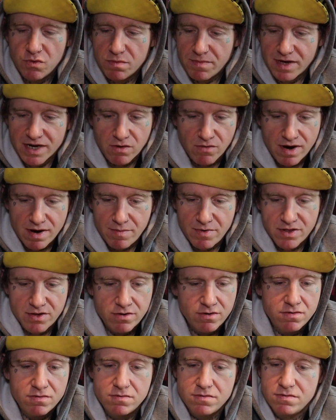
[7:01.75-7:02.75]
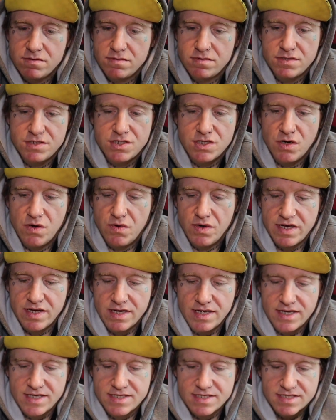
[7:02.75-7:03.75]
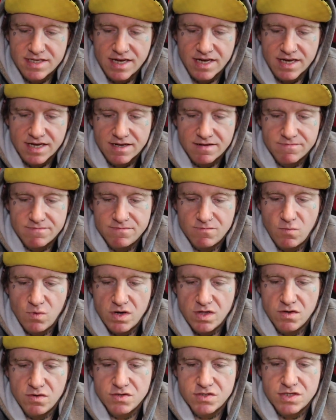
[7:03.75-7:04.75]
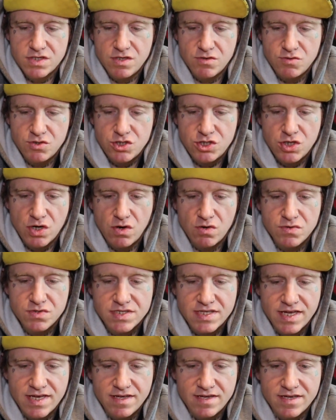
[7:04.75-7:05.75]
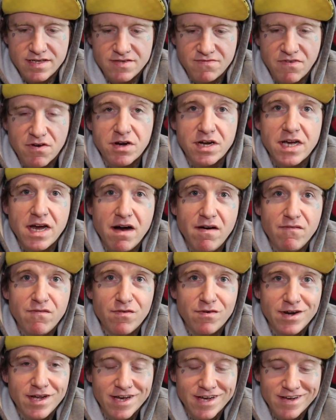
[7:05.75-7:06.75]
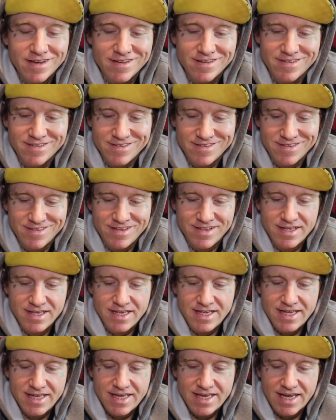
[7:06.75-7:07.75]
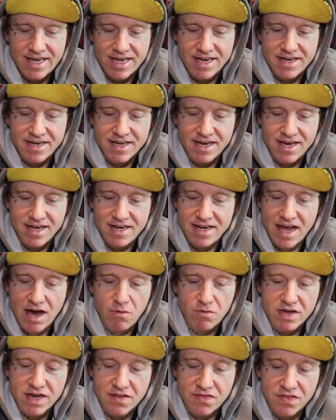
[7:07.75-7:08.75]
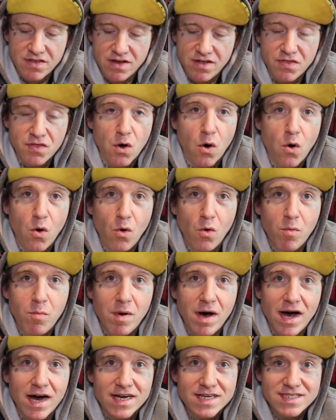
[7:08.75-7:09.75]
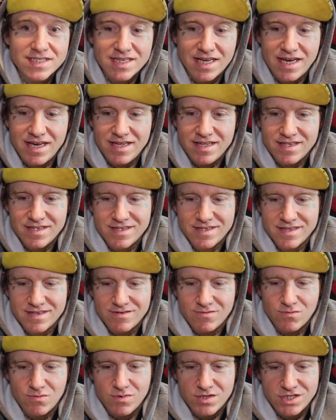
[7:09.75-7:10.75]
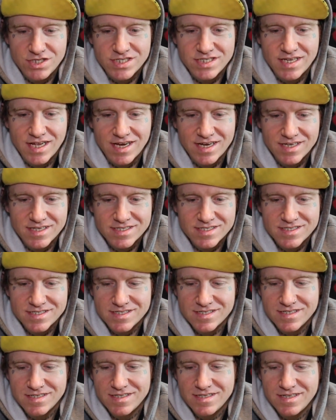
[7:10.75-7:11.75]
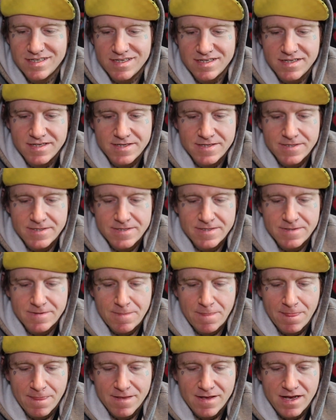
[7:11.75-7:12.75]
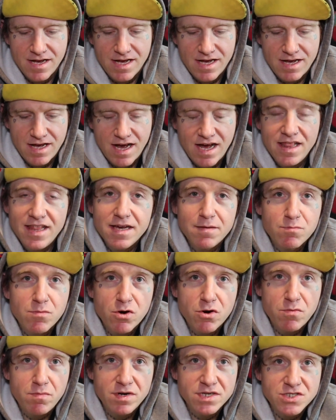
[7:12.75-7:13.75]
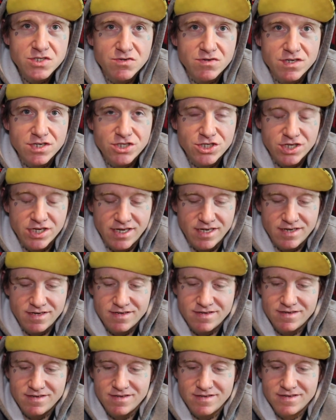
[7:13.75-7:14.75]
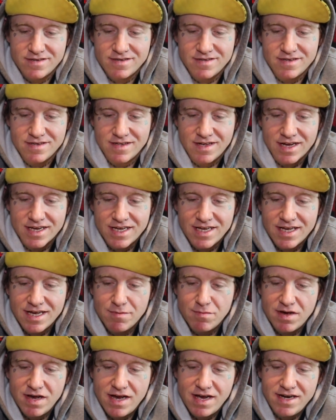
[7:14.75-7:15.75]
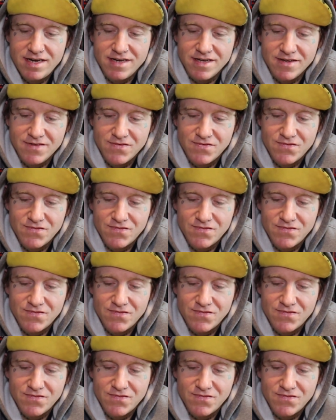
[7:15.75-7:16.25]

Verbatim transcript: it with my grandmother, so it, it's like one of those, those shows that is very comforting. And uh, now we got the, the whole box set, which is nice. Uh, I like murder mystery shit. I can get behind it.